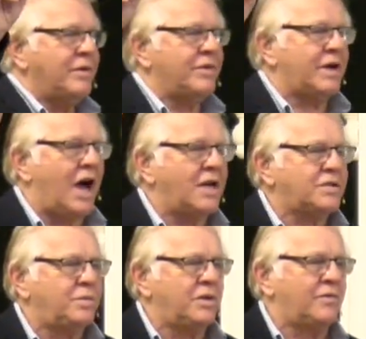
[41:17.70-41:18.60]
of the
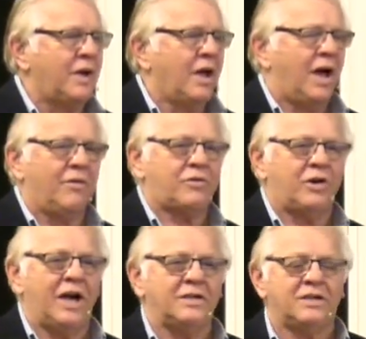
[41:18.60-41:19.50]
gospel of
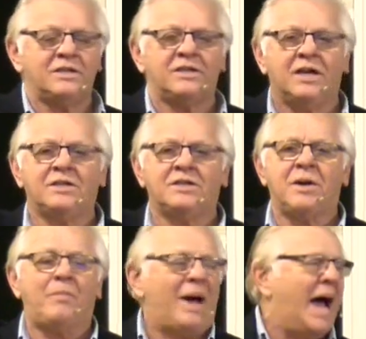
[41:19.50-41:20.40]
Christ. It's
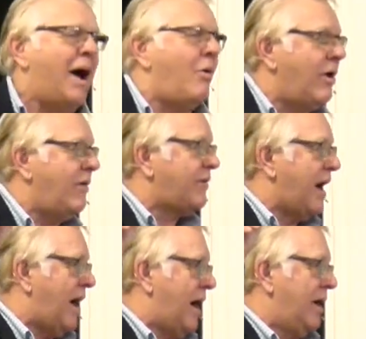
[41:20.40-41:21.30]
the power of
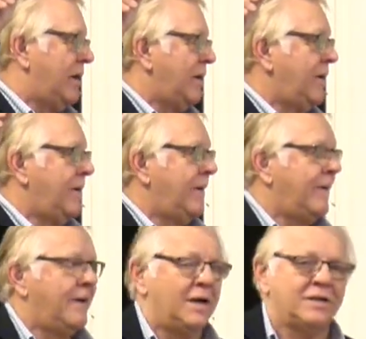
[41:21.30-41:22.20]
God
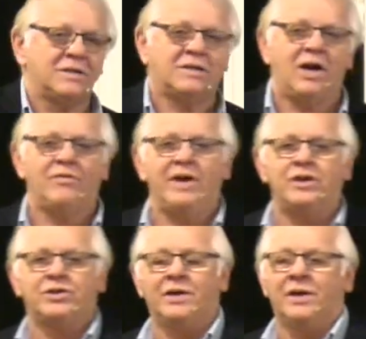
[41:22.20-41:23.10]
unto
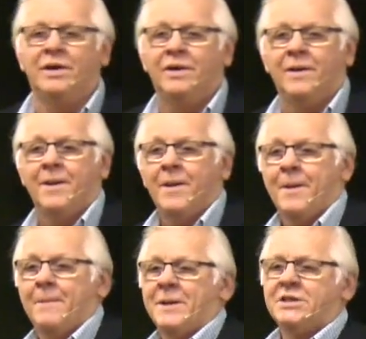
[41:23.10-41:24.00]
salvation.
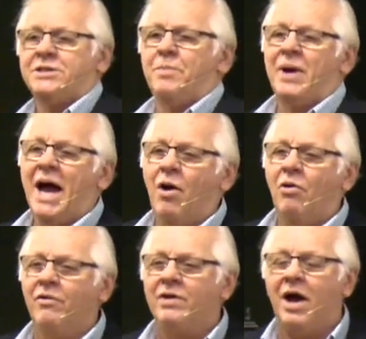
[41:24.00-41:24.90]
It's the
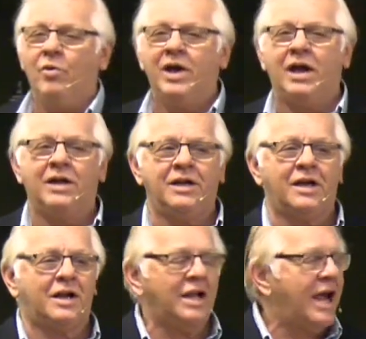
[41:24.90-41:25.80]
power of God. We got to
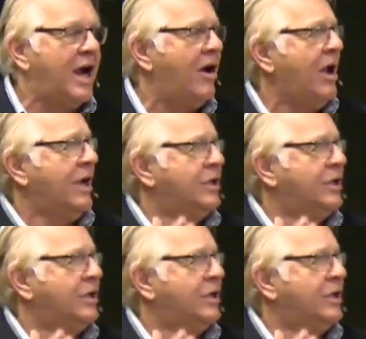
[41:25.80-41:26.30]
declare